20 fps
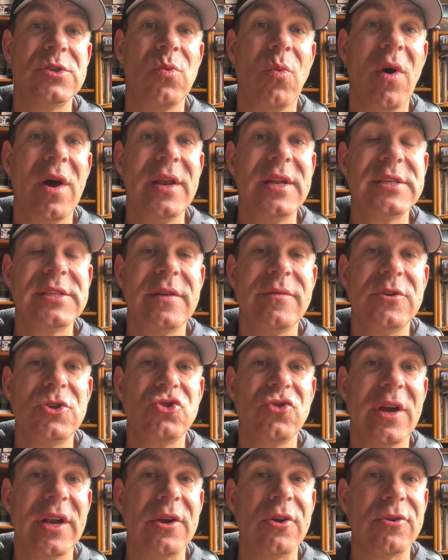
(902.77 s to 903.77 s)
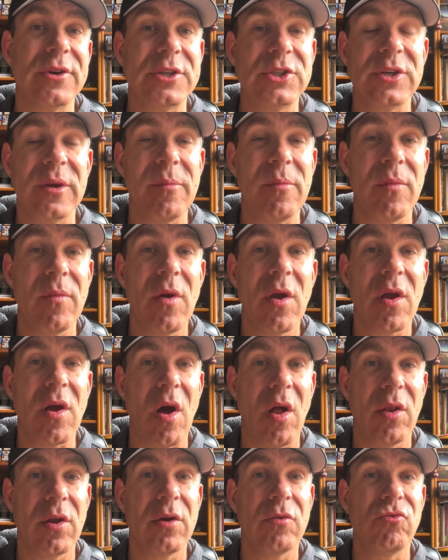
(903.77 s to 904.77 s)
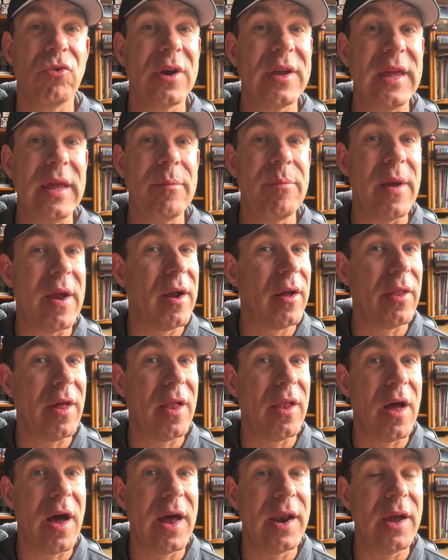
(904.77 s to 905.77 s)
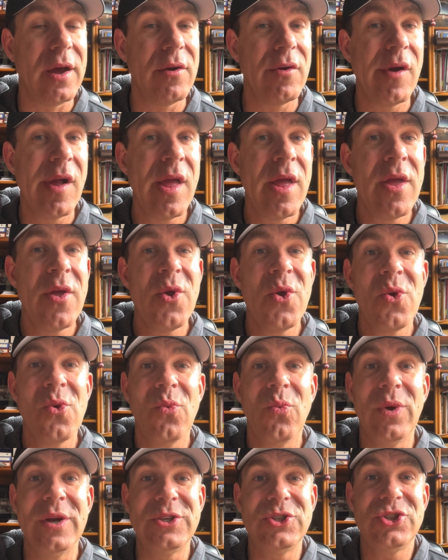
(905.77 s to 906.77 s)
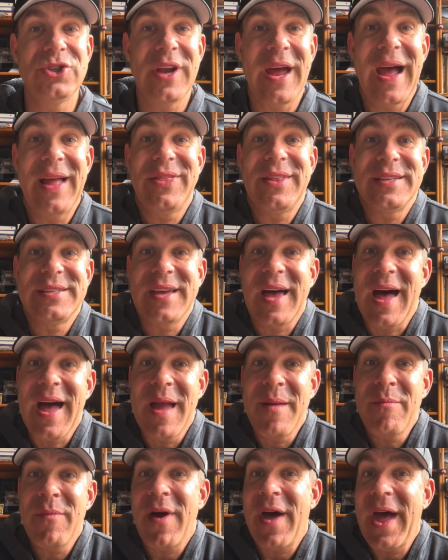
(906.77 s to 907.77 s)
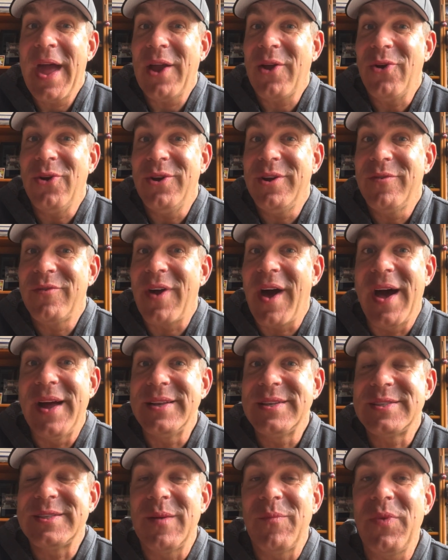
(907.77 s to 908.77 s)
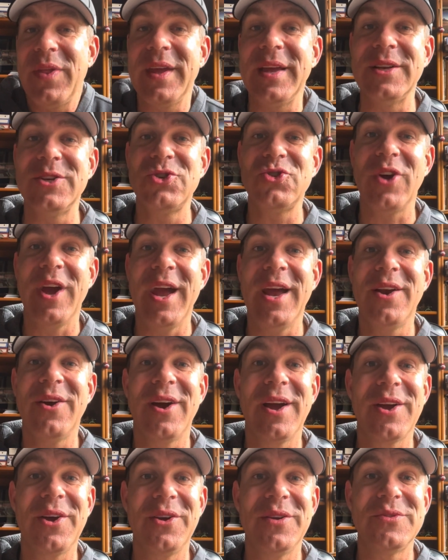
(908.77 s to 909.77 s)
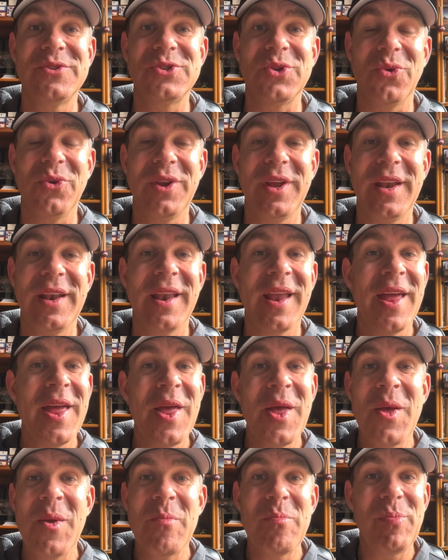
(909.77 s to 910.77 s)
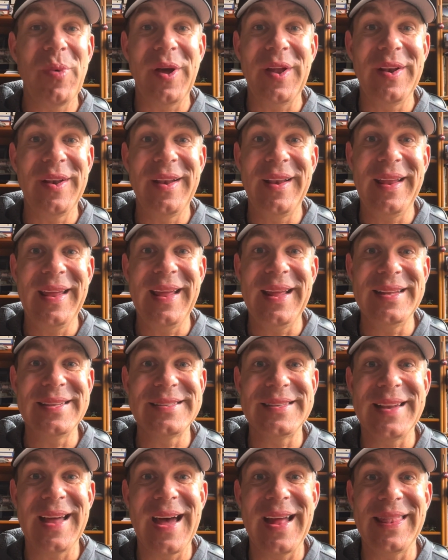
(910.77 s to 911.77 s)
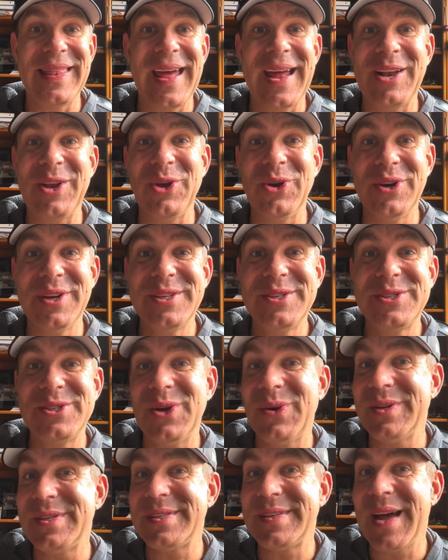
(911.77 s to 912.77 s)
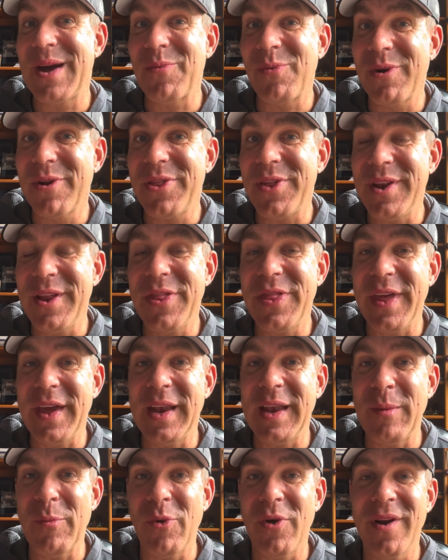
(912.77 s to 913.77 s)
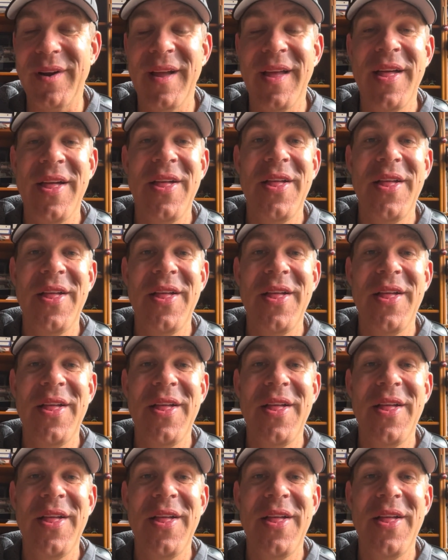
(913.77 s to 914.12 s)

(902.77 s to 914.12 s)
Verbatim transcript: One is of a Trent Grisham color rookie parallel auto, which at the time I could have gotten something in trade or I could have sold it but he's not that good, so it's not worth anything anymore.